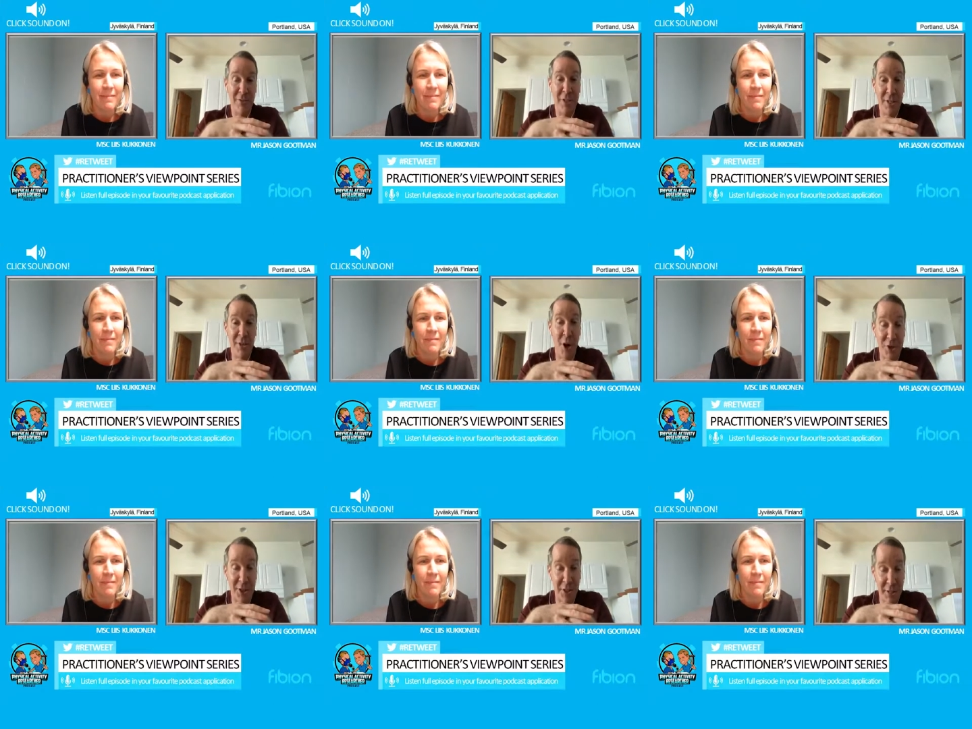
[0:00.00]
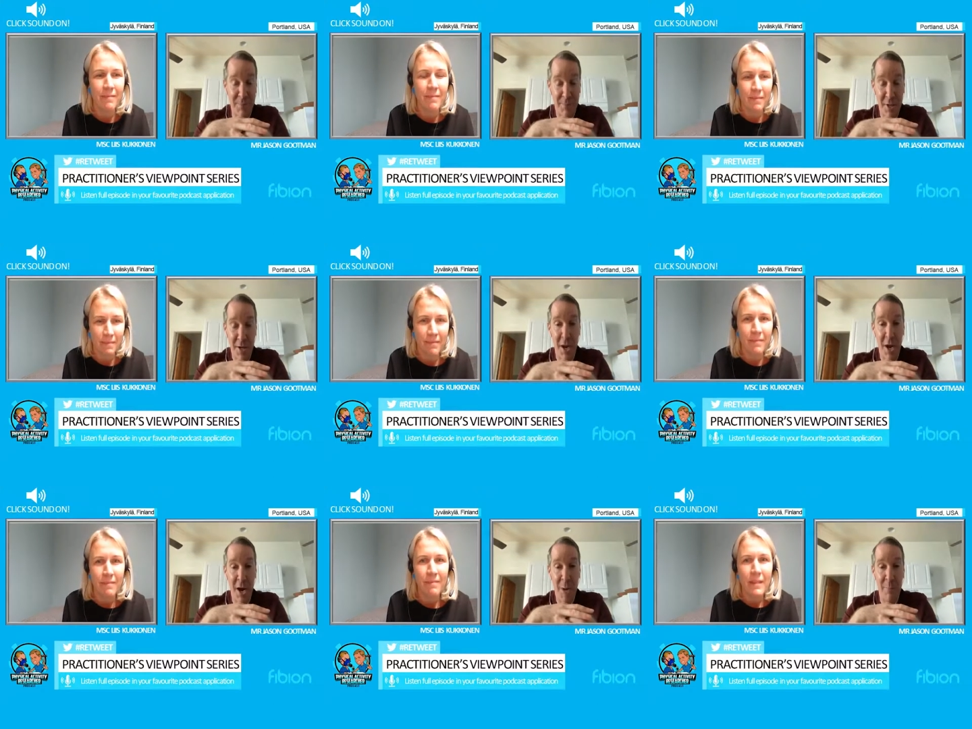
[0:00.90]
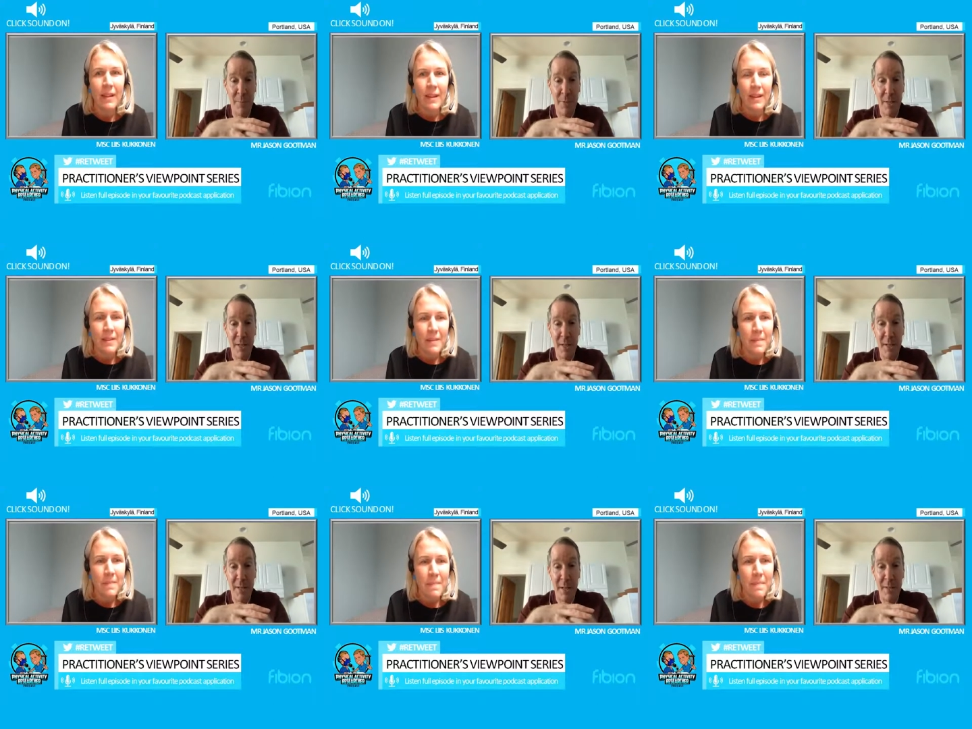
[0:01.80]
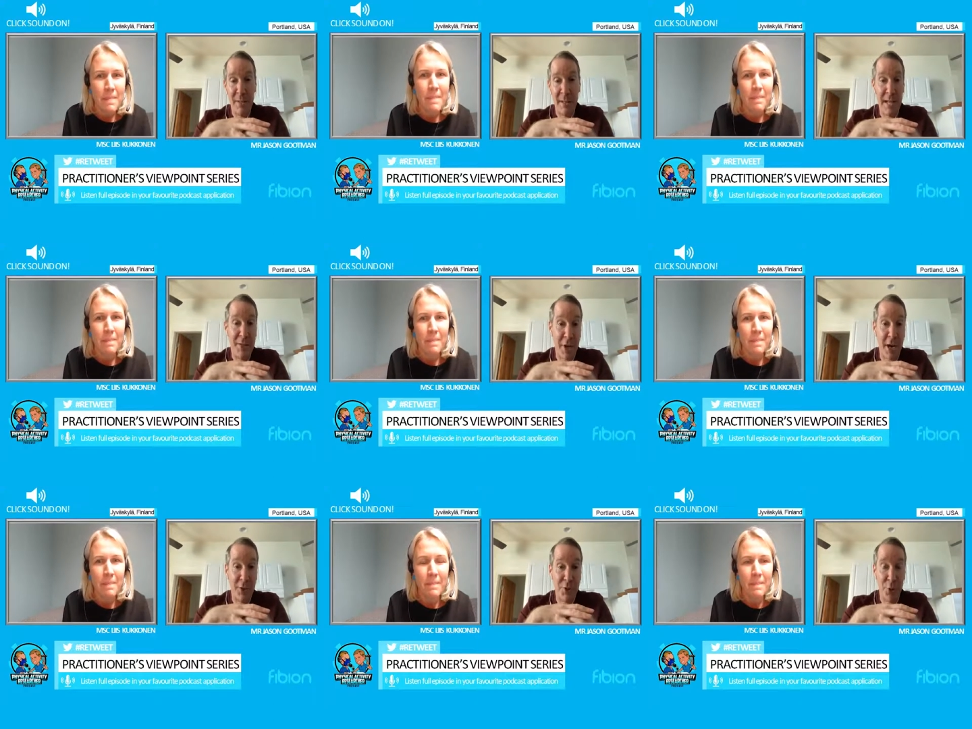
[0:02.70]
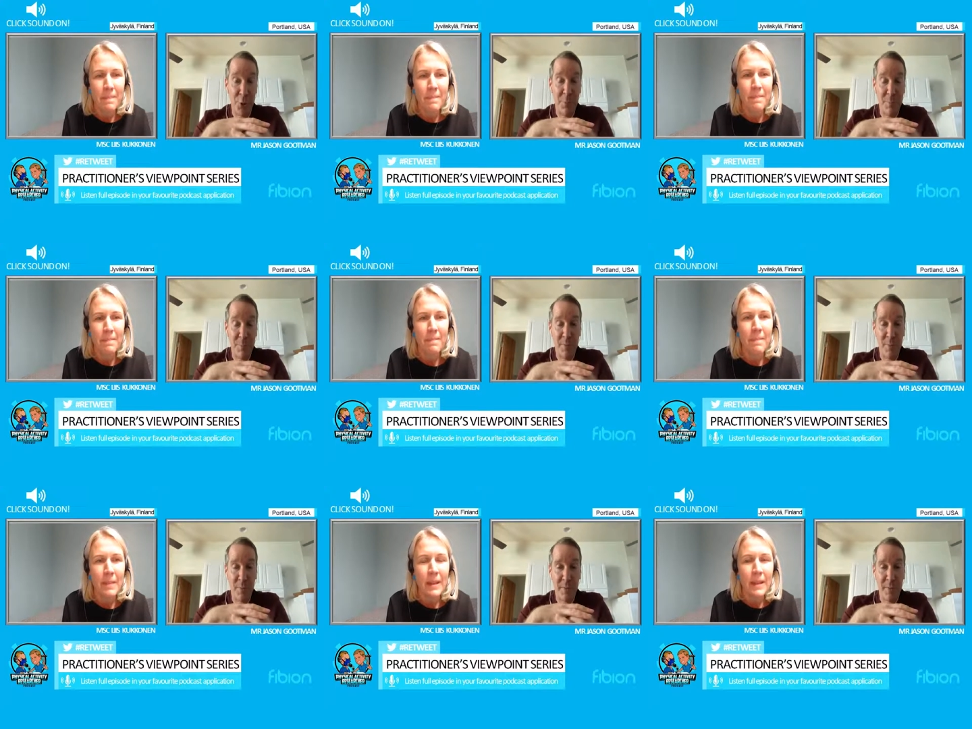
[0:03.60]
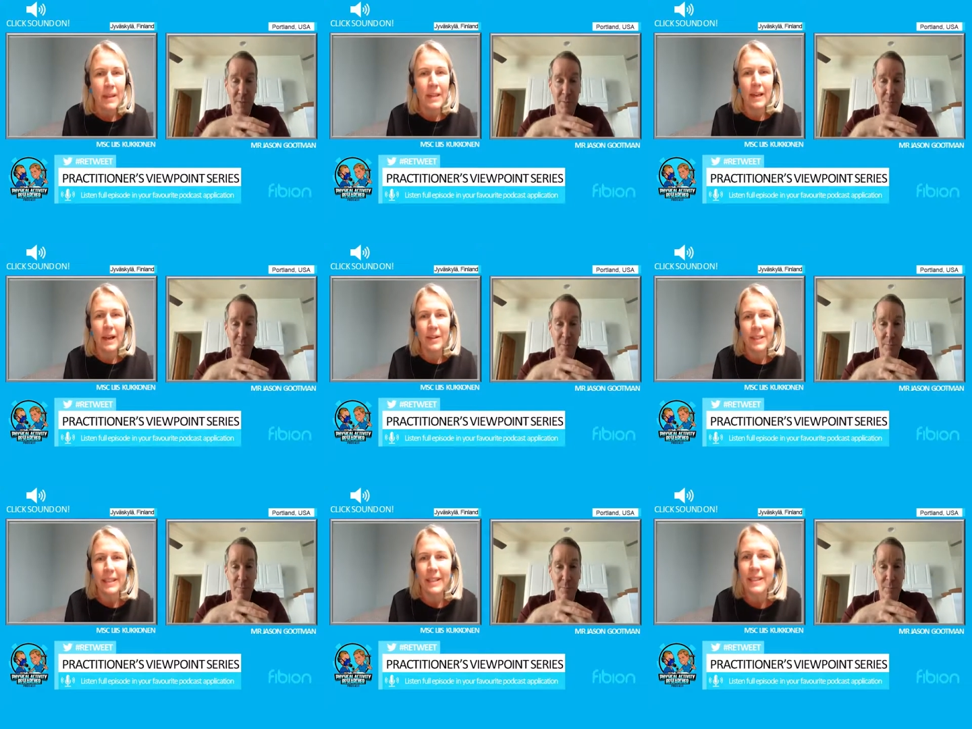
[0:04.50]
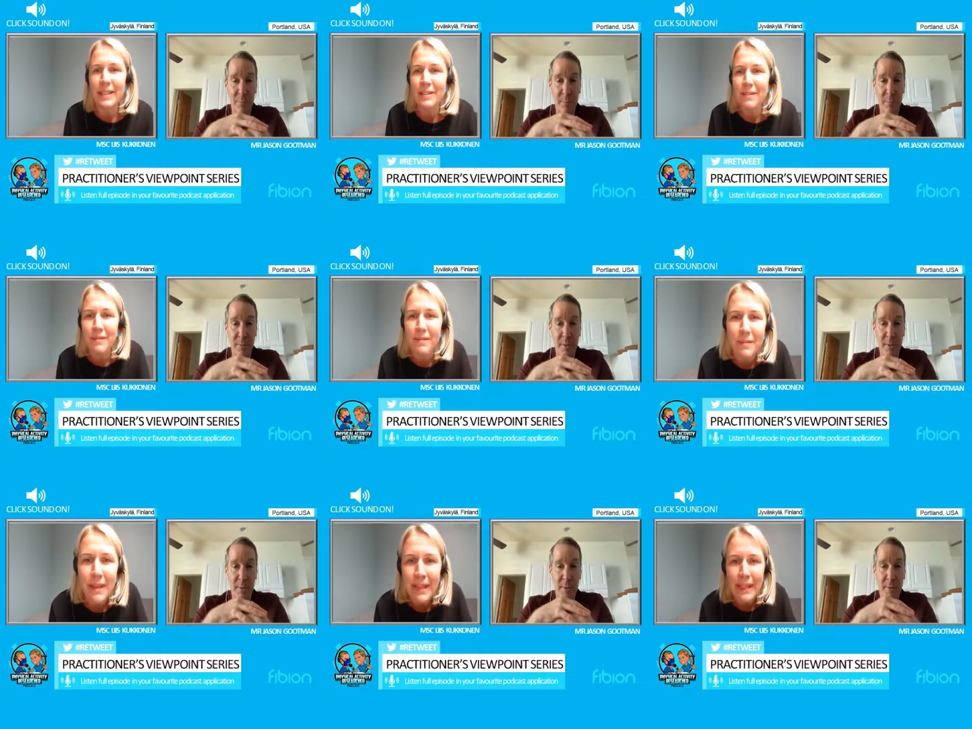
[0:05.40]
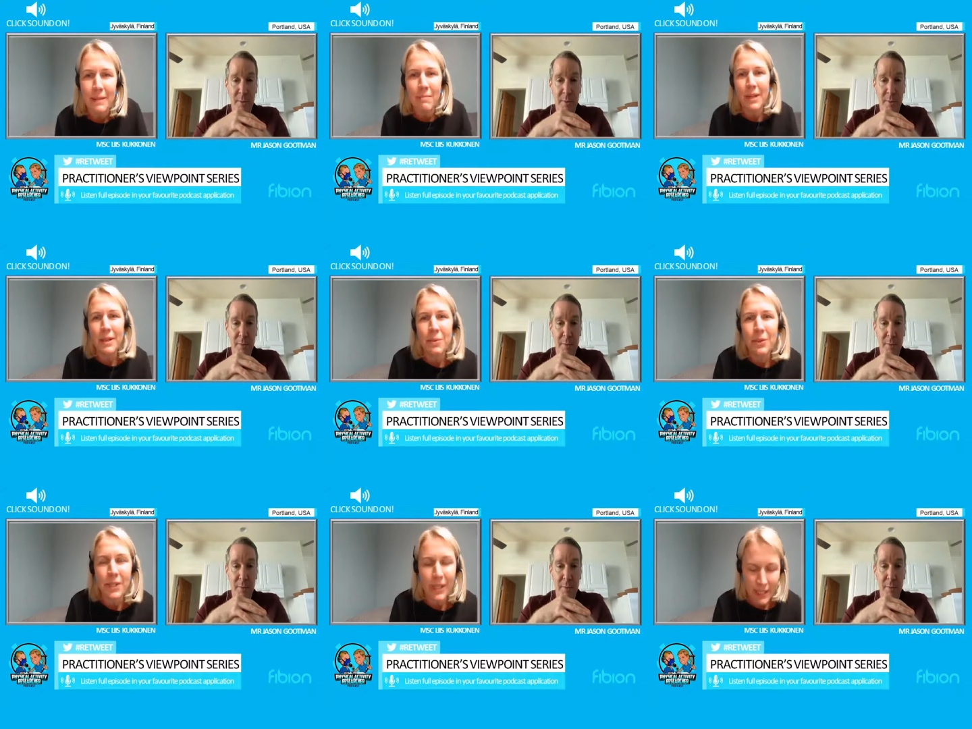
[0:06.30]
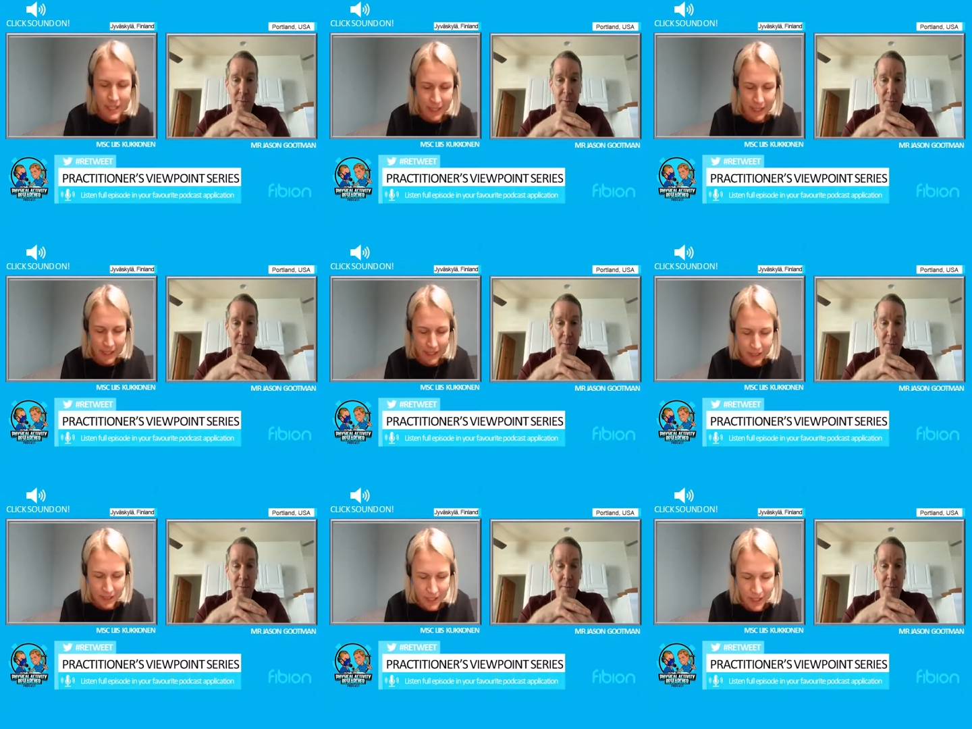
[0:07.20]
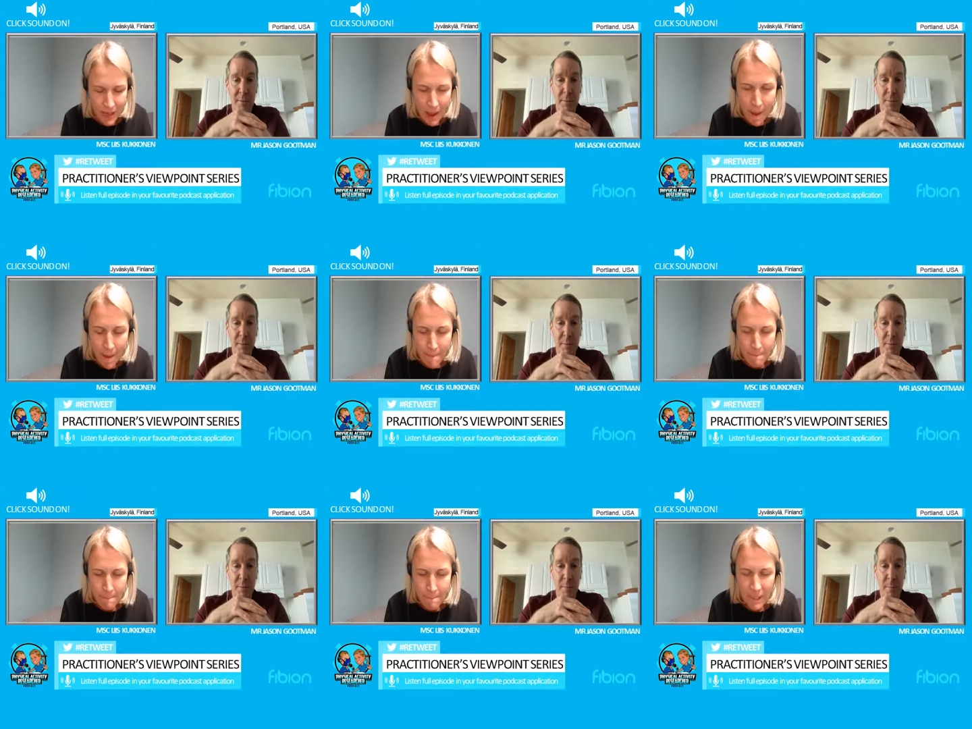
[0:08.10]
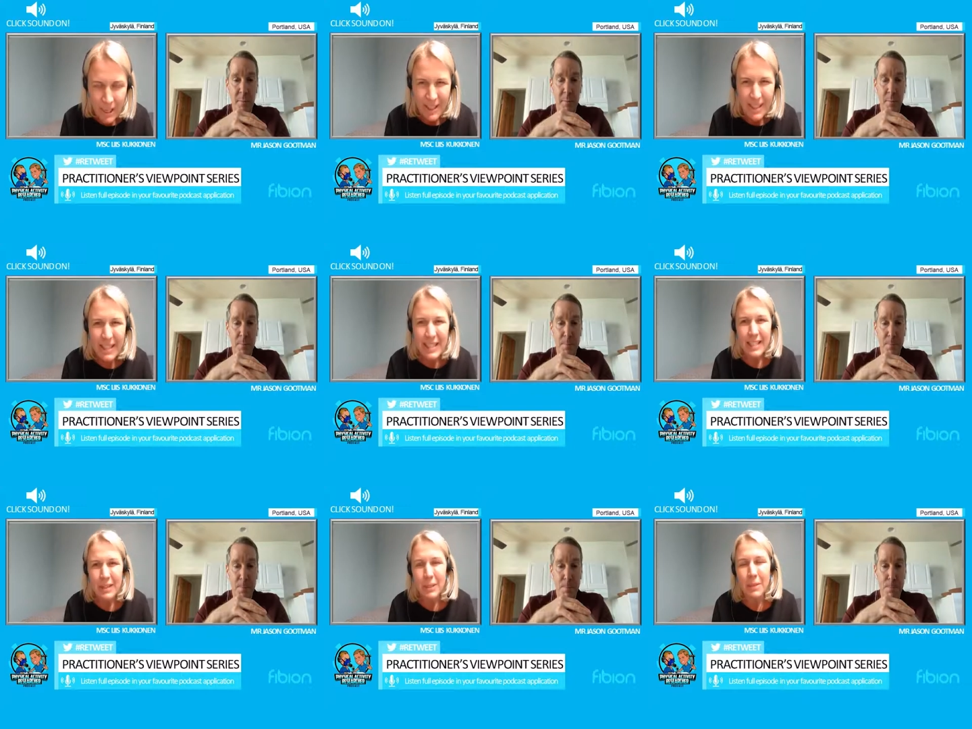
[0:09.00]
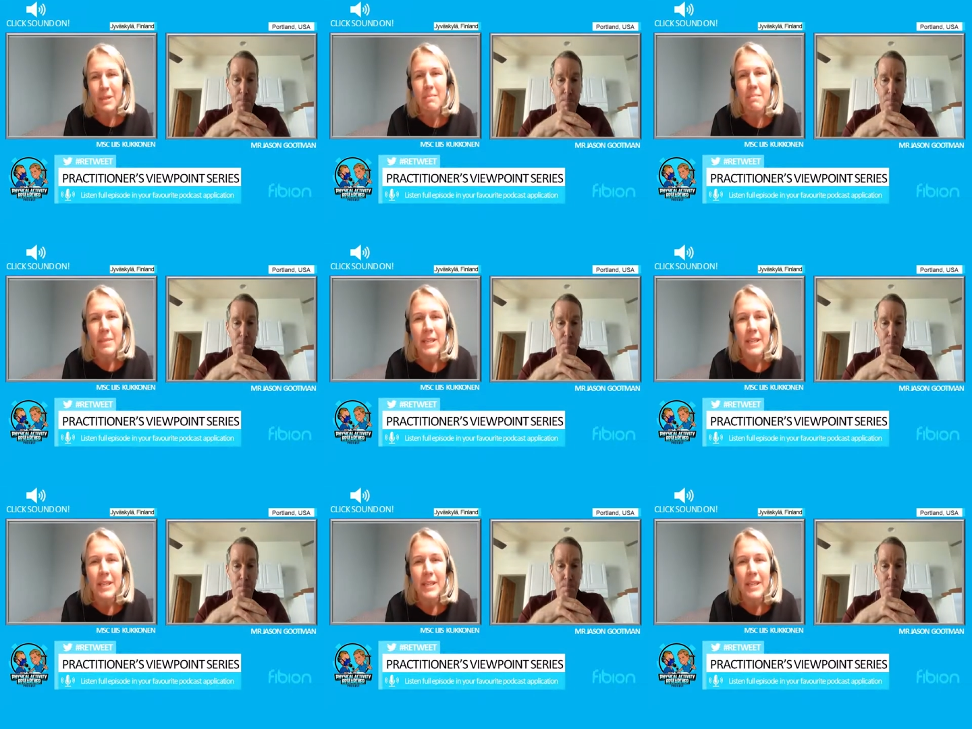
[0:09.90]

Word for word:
Speaker 1: physiologically. And that's a challenge too.
Speaker 2: Yeah. In my work, I see that this, I think it's sometimes in